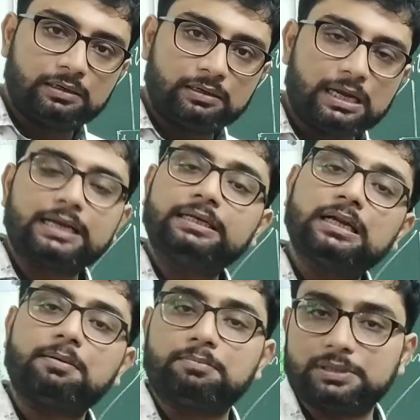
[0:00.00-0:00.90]
are in
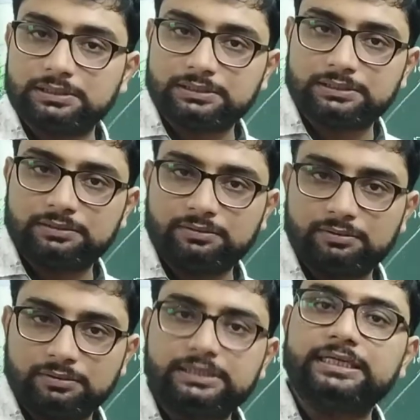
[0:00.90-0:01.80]
numbers,
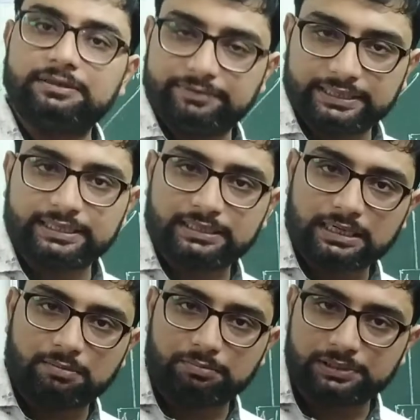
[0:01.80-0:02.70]
significant
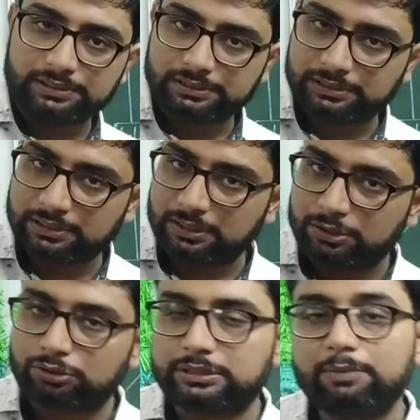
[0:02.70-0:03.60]
numbers.
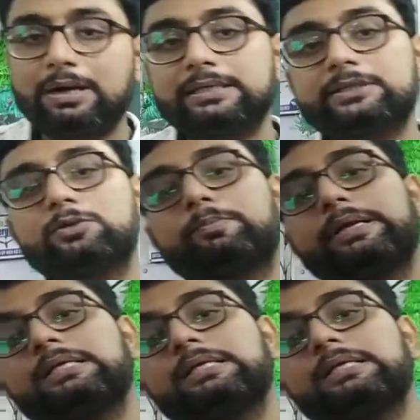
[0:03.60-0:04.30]
So they wanted to bring